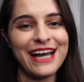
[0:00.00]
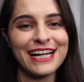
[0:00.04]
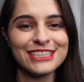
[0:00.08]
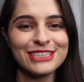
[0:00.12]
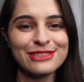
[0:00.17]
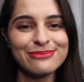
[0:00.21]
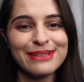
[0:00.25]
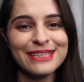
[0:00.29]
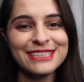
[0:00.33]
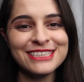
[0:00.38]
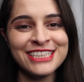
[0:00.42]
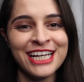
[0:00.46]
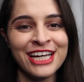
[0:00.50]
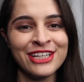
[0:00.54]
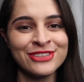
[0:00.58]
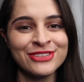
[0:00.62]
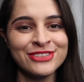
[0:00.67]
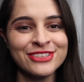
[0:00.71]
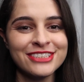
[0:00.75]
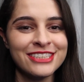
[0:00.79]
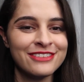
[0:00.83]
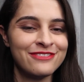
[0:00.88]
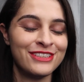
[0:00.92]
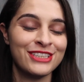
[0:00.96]
back to my
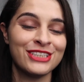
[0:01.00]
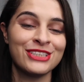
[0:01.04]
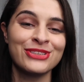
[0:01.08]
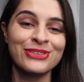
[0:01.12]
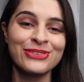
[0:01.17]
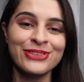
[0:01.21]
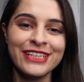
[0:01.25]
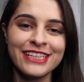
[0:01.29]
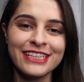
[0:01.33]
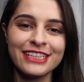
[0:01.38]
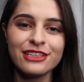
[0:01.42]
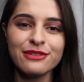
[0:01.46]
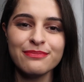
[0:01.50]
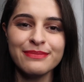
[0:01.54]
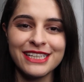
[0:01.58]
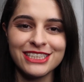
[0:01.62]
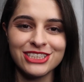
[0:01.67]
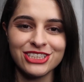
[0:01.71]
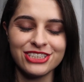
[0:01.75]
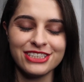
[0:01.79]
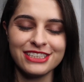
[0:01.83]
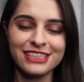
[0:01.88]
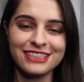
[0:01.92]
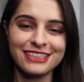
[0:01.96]
channel. If you're new here,
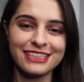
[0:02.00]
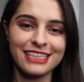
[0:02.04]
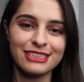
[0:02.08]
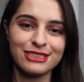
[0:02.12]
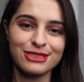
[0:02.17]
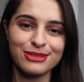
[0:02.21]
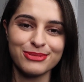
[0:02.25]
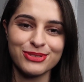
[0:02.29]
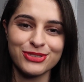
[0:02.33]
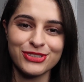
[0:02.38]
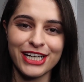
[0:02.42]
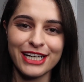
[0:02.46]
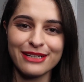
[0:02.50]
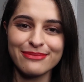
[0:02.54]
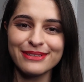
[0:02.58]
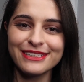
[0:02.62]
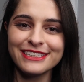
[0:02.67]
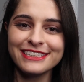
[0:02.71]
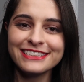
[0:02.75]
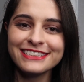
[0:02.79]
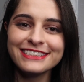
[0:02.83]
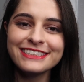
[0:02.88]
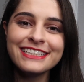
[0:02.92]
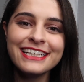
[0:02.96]
make sure to hit that subscribe
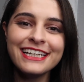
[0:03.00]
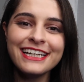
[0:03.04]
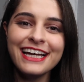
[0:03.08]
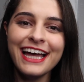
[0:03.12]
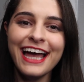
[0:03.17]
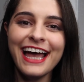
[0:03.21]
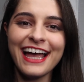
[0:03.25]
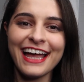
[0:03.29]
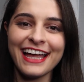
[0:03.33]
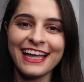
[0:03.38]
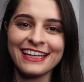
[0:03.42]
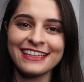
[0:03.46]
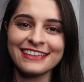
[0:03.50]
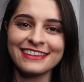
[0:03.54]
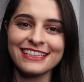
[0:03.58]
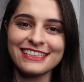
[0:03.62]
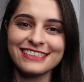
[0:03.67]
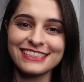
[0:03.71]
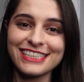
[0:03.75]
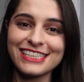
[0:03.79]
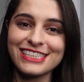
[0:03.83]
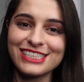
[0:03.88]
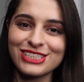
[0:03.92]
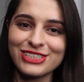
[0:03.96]
button and
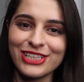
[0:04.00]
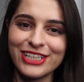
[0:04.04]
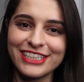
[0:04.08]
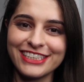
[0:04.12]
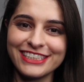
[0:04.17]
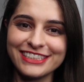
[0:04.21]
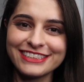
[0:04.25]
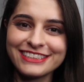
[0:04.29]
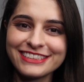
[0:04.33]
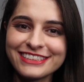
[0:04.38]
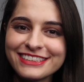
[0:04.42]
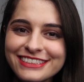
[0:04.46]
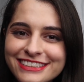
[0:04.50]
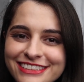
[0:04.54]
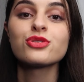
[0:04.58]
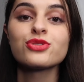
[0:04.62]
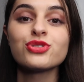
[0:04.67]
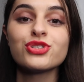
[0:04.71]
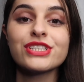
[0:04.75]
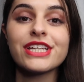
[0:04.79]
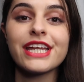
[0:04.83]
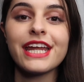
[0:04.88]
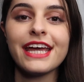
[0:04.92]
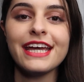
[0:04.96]
let's get started.
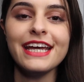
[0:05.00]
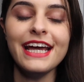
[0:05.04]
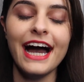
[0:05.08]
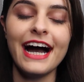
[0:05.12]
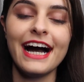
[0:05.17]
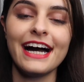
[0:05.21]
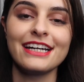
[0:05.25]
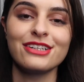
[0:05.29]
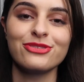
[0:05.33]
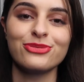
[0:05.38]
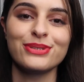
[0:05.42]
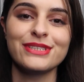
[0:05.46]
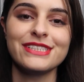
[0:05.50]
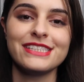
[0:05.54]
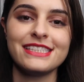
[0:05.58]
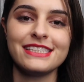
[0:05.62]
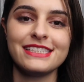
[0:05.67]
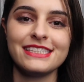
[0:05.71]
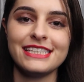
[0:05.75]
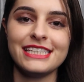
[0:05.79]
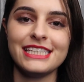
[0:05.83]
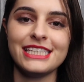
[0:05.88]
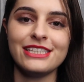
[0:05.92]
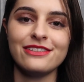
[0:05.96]
So today I
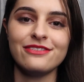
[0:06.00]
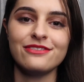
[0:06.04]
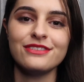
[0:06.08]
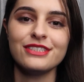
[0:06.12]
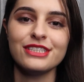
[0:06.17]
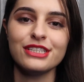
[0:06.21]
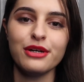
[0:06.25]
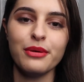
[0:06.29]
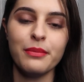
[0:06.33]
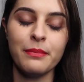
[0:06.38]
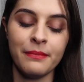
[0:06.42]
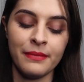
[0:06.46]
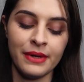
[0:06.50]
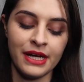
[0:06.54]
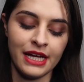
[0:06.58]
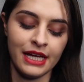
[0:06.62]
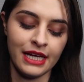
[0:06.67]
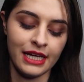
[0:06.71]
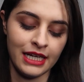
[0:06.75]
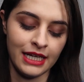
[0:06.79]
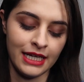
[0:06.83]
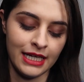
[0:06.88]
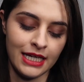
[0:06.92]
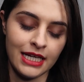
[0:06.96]
received
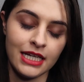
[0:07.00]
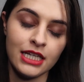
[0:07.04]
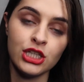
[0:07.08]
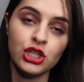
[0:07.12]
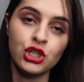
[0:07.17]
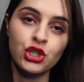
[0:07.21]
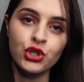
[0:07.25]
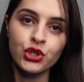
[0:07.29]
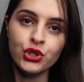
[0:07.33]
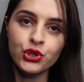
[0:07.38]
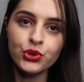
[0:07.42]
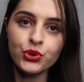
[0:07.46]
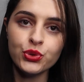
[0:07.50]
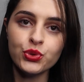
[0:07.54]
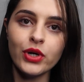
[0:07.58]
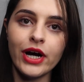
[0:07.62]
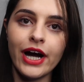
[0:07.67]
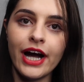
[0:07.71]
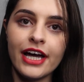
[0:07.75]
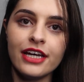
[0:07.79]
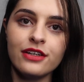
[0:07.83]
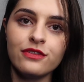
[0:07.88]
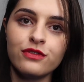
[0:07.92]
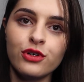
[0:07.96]
my new
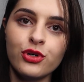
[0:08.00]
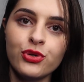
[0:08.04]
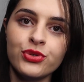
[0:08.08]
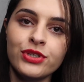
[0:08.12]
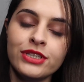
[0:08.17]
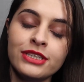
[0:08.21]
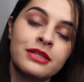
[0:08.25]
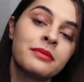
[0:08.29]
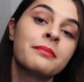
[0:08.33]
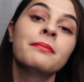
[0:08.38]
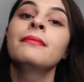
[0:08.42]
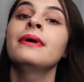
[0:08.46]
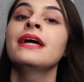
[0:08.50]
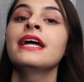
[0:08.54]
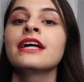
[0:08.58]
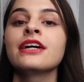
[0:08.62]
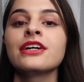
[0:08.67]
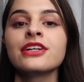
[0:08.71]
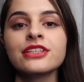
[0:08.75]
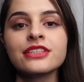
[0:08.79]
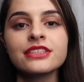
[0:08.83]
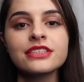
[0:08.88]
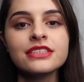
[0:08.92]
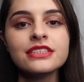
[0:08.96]
iPhone in the
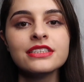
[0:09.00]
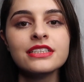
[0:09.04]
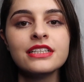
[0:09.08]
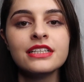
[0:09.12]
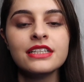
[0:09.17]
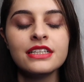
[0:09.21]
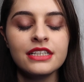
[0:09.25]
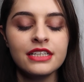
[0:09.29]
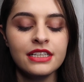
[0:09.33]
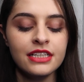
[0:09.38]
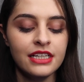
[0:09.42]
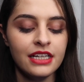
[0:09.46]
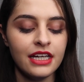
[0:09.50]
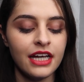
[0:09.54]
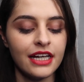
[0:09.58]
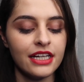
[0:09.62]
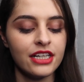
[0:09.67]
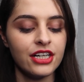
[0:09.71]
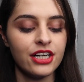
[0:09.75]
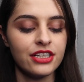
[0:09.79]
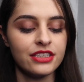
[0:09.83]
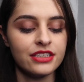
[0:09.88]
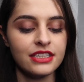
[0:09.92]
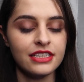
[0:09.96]
mail.
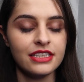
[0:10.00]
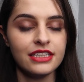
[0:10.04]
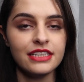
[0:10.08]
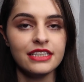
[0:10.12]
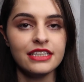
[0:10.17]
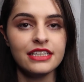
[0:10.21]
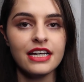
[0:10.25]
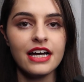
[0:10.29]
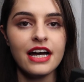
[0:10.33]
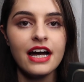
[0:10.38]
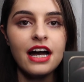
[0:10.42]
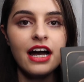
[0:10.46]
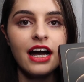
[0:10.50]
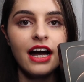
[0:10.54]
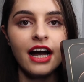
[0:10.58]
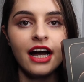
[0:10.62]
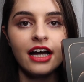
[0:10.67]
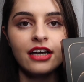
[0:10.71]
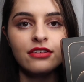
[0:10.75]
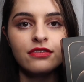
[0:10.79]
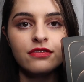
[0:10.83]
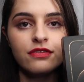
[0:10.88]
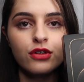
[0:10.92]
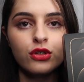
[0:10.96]
I got the
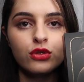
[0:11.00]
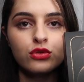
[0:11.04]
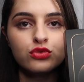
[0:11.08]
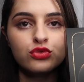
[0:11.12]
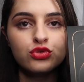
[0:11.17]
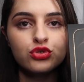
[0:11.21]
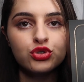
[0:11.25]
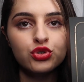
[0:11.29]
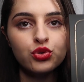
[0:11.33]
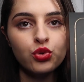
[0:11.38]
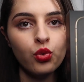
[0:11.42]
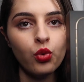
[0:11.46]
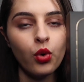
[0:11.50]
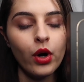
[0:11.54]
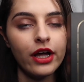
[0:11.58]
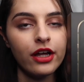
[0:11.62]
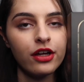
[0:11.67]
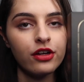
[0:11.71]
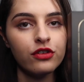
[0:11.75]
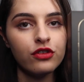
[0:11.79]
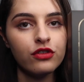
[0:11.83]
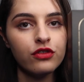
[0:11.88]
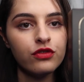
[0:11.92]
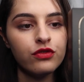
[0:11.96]
iPhone
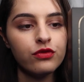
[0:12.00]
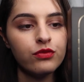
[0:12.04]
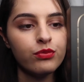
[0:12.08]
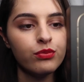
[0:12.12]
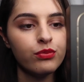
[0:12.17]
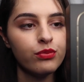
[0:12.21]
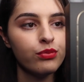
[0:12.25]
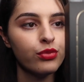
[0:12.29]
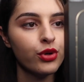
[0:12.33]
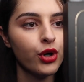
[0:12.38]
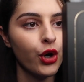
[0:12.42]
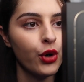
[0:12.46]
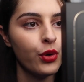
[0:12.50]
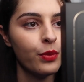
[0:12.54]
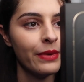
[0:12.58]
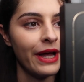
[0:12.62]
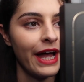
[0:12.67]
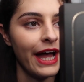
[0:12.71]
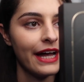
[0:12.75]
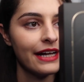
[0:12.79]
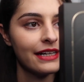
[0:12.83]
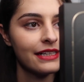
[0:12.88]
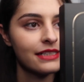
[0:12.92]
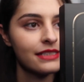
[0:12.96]
twelve Pro
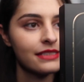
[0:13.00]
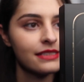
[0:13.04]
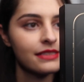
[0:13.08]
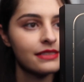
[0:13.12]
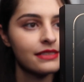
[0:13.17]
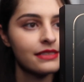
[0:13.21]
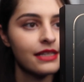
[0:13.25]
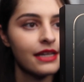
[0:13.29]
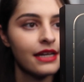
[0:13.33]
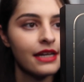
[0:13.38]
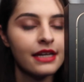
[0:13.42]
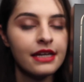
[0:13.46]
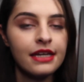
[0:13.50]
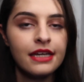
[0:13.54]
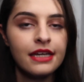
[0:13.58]
Max